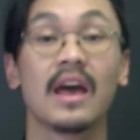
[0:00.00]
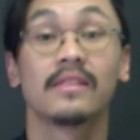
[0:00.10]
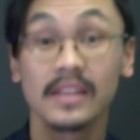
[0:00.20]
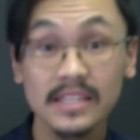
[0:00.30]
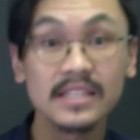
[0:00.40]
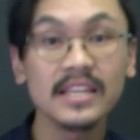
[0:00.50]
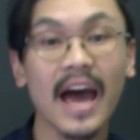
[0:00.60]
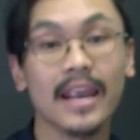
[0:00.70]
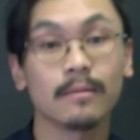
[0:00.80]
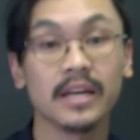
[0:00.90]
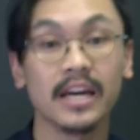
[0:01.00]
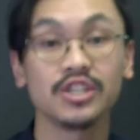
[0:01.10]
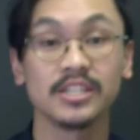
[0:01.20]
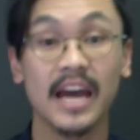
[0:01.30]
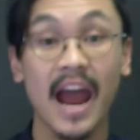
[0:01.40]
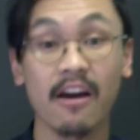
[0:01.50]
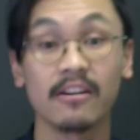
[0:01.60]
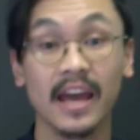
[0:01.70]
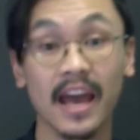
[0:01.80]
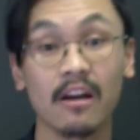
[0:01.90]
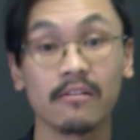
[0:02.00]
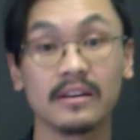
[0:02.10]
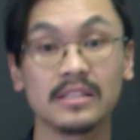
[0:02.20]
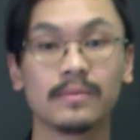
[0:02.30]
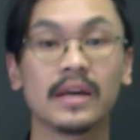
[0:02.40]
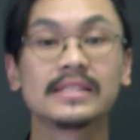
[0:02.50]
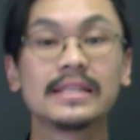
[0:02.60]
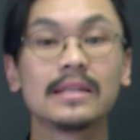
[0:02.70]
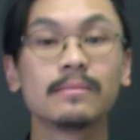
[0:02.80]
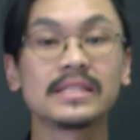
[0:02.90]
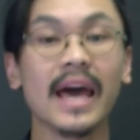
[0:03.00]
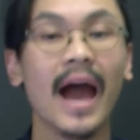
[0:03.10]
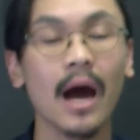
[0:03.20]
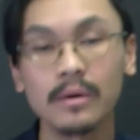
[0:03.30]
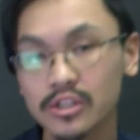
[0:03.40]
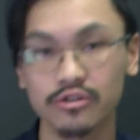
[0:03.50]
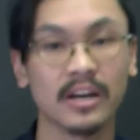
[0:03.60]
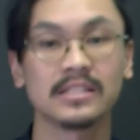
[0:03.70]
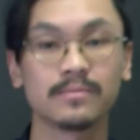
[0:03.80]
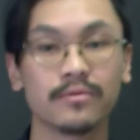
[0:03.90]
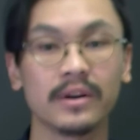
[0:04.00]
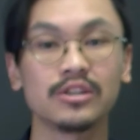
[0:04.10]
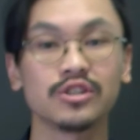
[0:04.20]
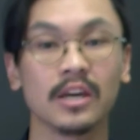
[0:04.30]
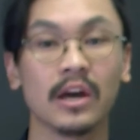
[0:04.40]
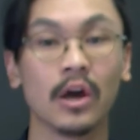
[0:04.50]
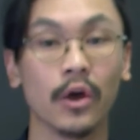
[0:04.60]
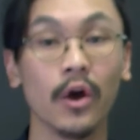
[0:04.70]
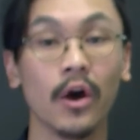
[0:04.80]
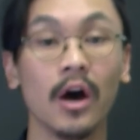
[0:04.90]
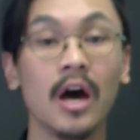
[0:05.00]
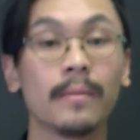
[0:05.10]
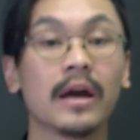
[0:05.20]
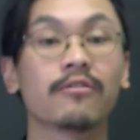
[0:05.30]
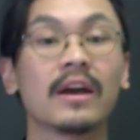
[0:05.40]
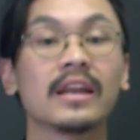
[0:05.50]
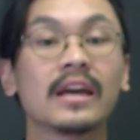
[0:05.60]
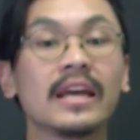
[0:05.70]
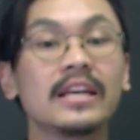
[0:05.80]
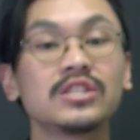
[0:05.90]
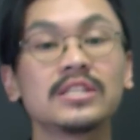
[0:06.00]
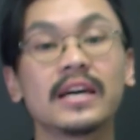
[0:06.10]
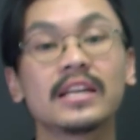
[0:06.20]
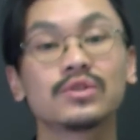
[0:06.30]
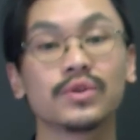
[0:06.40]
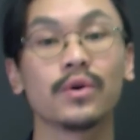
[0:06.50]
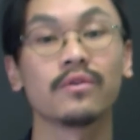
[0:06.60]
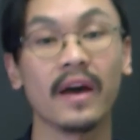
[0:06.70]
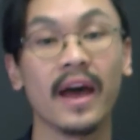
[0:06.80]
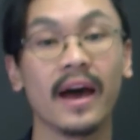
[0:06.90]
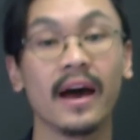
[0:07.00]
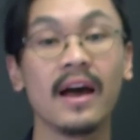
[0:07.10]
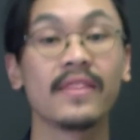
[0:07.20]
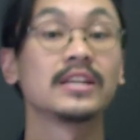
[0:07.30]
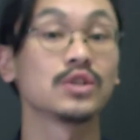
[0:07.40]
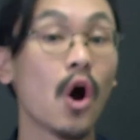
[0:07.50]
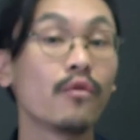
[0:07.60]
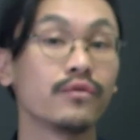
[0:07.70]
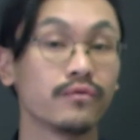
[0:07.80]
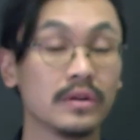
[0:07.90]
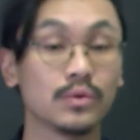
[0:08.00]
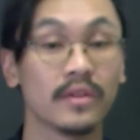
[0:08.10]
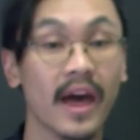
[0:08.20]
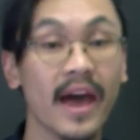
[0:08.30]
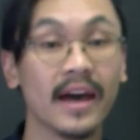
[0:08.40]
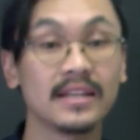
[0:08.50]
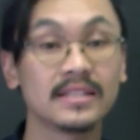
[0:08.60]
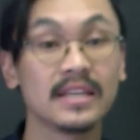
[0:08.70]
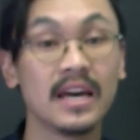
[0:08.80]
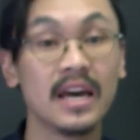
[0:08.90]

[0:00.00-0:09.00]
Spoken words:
This is an adaptation to arid areas because it limits how much transpiration can occur by creating an insulating zone of air that is often filled with hairs.